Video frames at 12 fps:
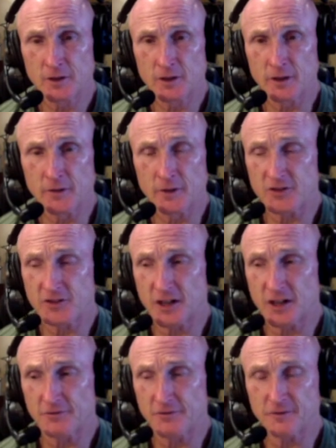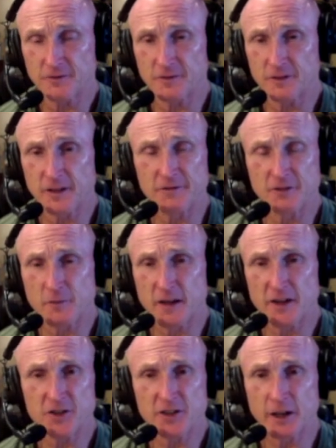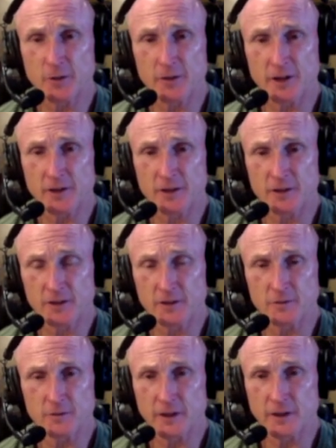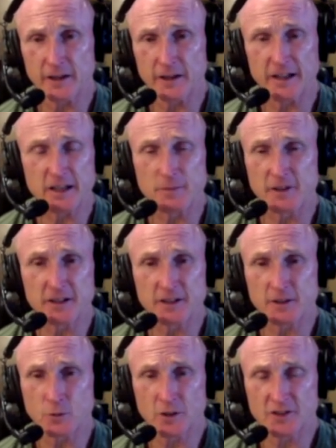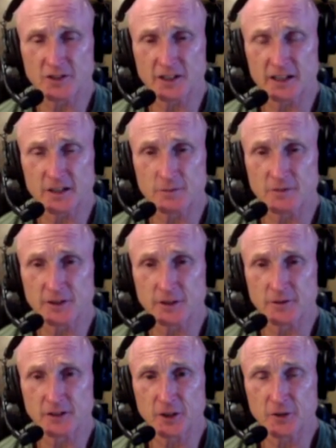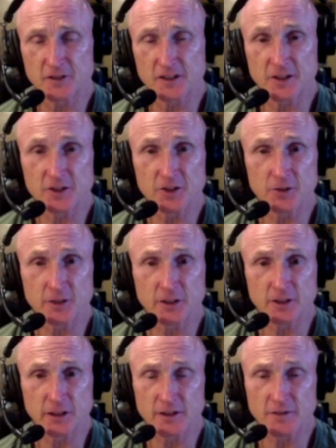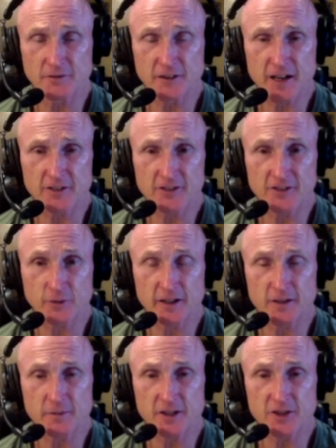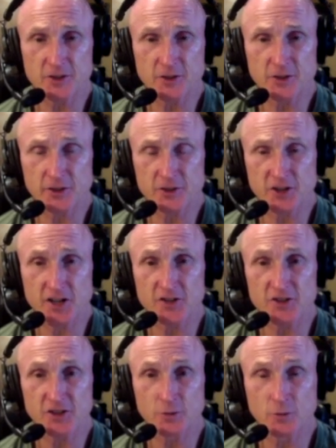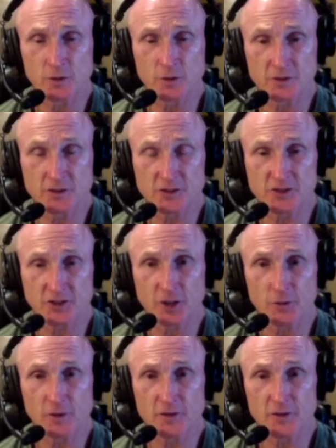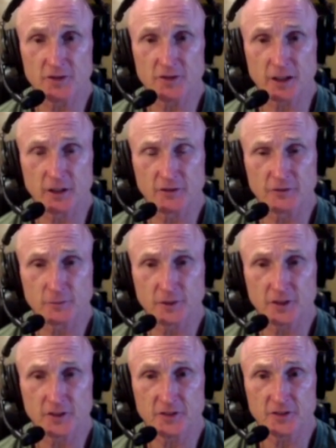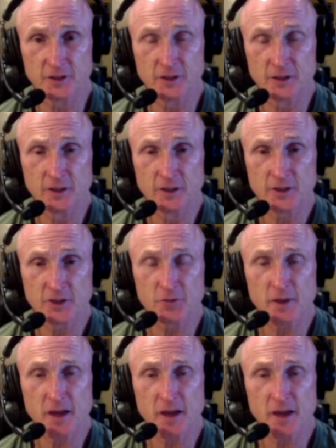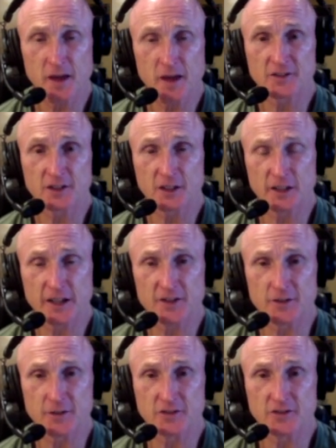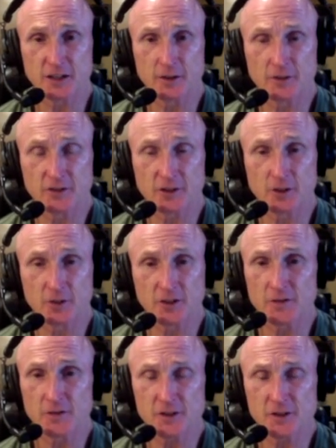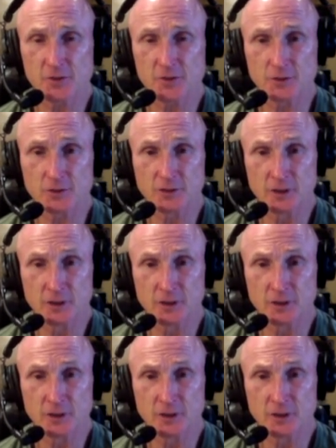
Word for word: There's enough information out there that anybody that wants to get themselves healthy can do it. And the fastest way to make sure you're changing the world is to start with yourself, because humanity is a collection of cells called individuals.